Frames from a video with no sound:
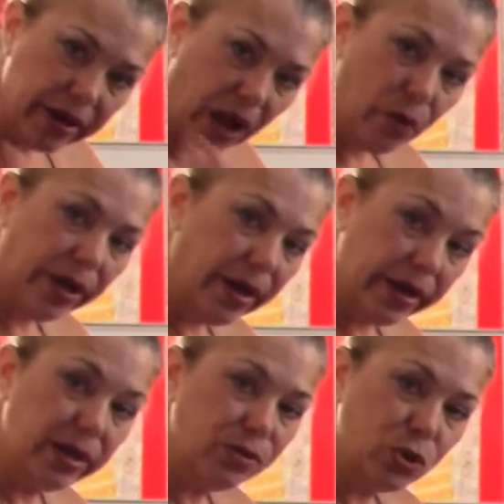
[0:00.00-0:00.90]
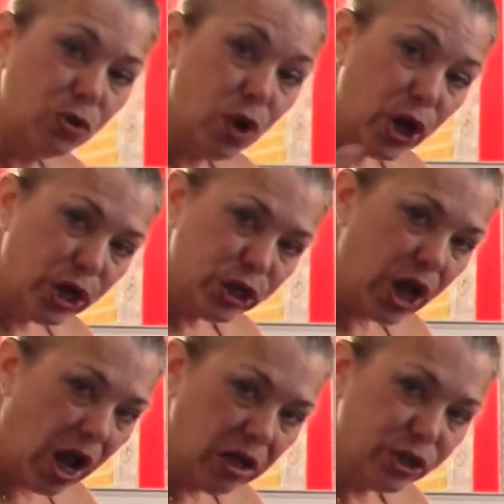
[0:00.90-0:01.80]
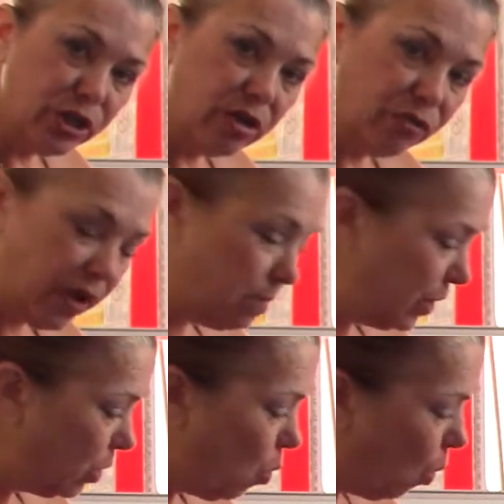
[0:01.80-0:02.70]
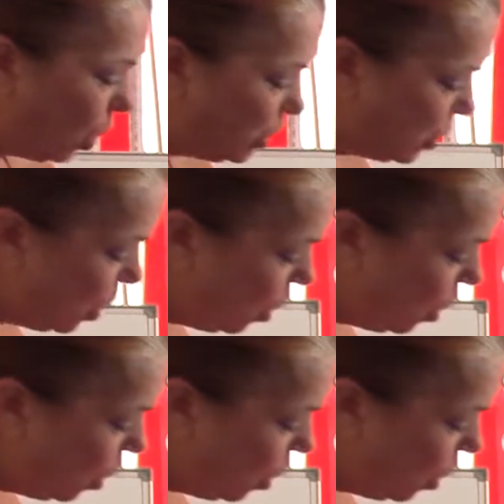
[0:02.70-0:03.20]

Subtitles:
and how I got into challenging family courts,